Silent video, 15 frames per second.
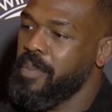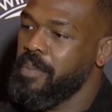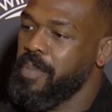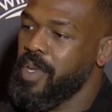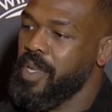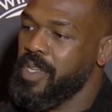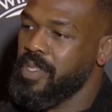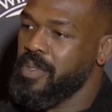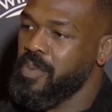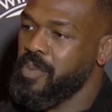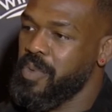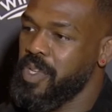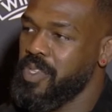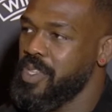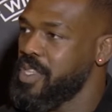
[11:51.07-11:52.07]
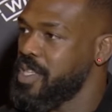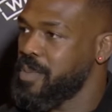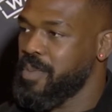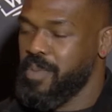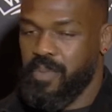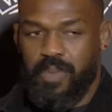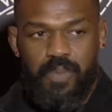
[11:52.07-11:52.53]
because reaching this
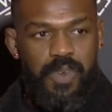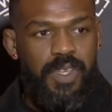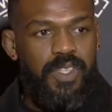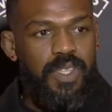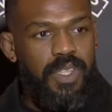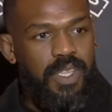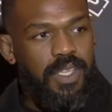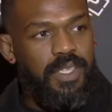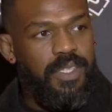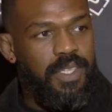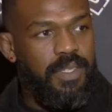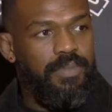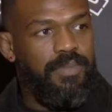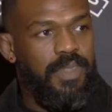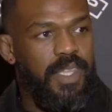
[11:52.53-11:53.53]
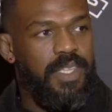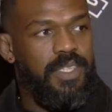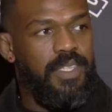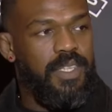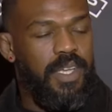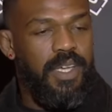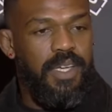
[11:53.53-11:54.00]
reaching this
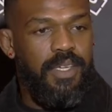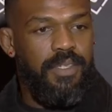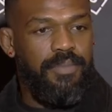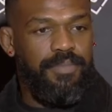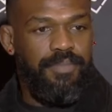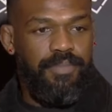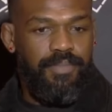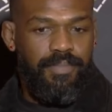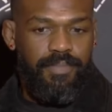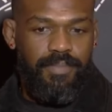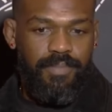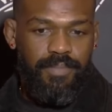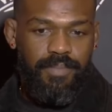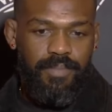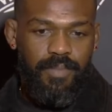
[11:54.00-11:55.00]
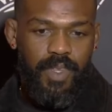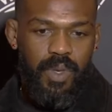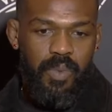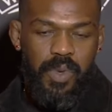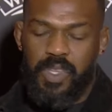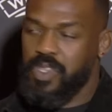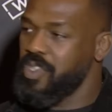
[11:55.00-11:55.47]
this uh,
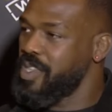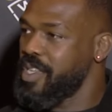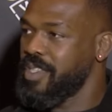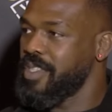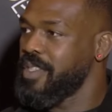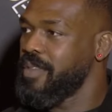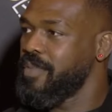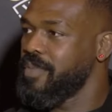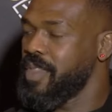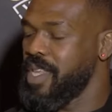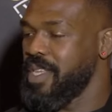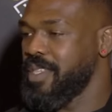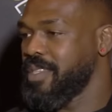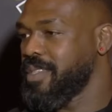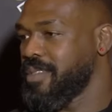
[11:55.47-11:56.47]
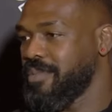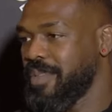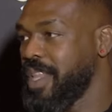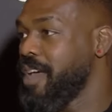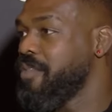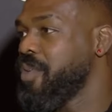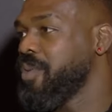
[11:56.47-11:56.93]
reaching this this
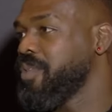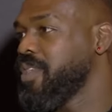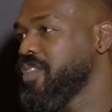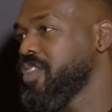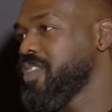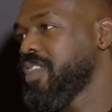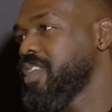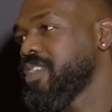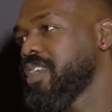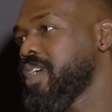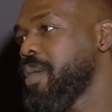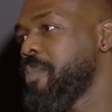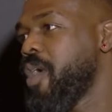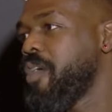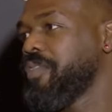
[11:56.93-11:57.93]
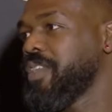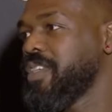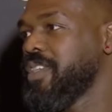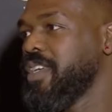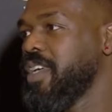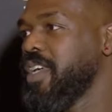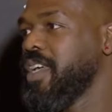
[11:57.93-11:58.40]
level just doesn't come often.
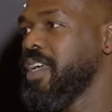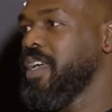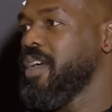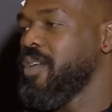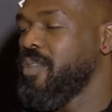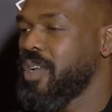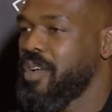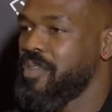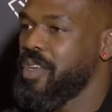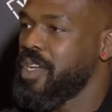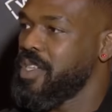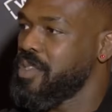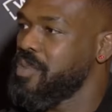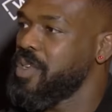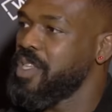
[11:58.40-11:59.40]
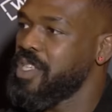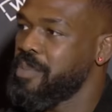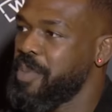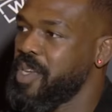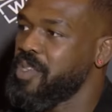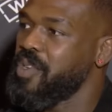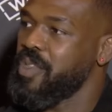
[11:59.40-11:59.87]
What I've done is a really
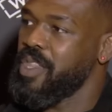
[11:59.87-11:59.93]
special